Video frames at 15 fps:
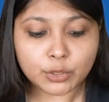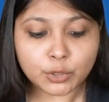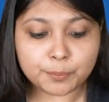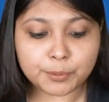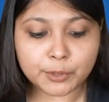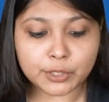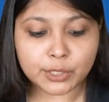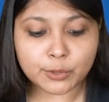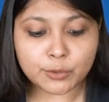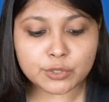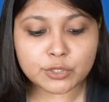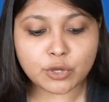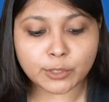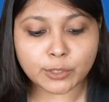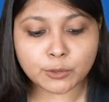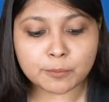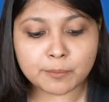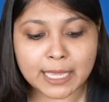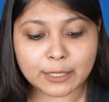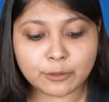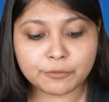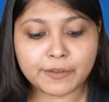To produce or to
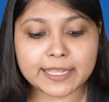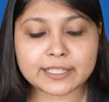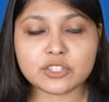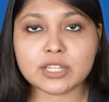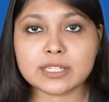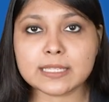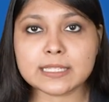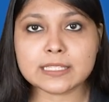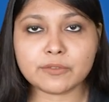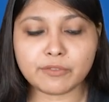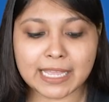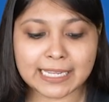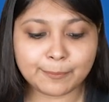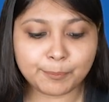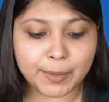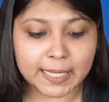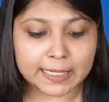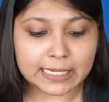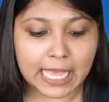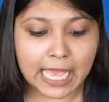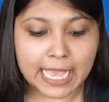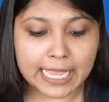manufacture this one
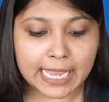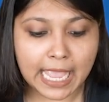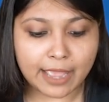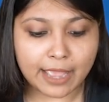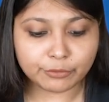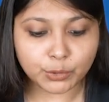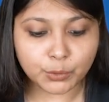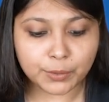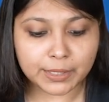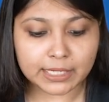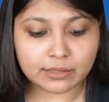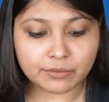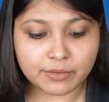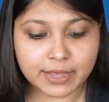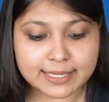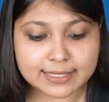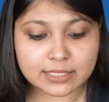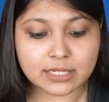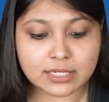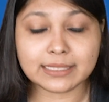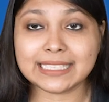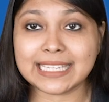pen, I have to
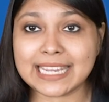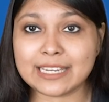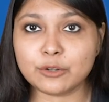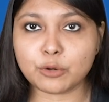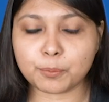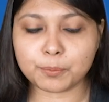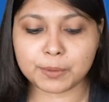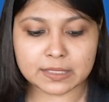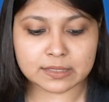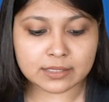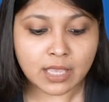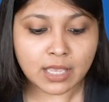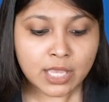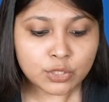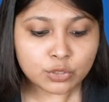invest 10 rupees.